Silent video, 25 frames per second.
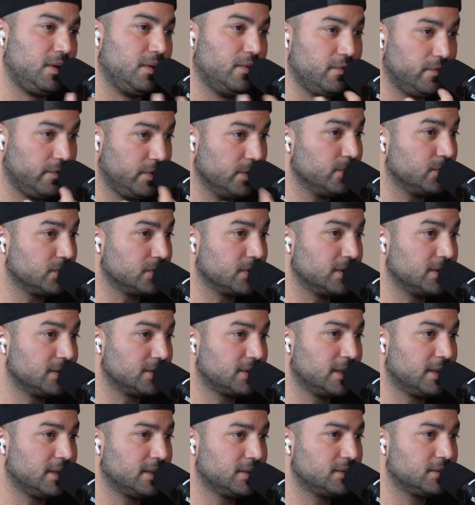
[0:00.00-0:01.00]
views these
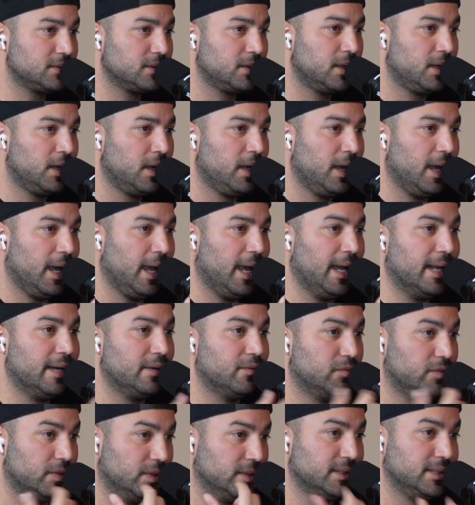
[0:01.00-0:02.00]
things
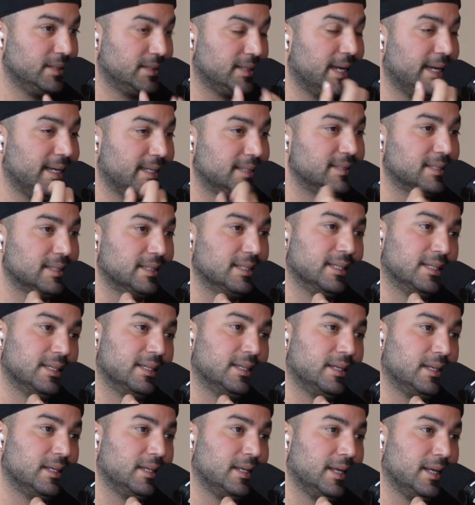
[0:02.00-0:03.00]
and really takes it
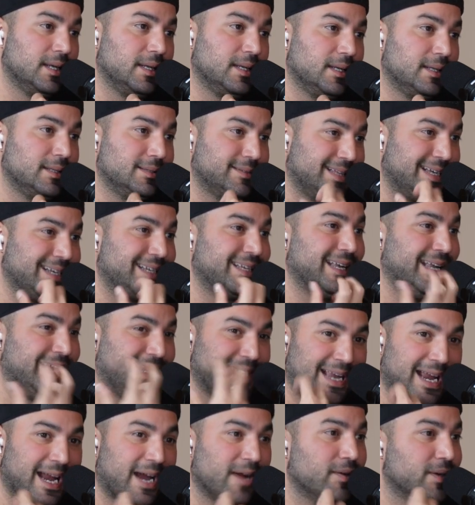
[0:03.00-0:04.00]
like
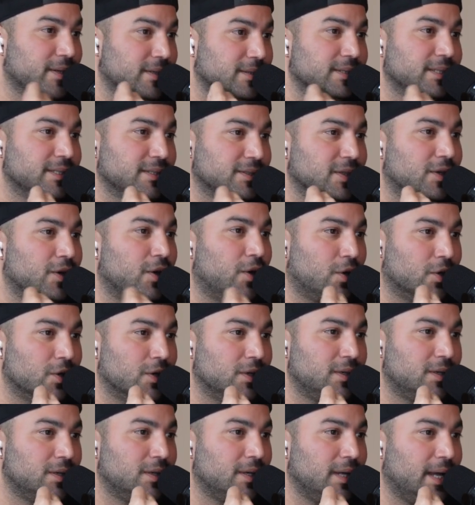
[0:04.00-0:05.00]
inherently to heart.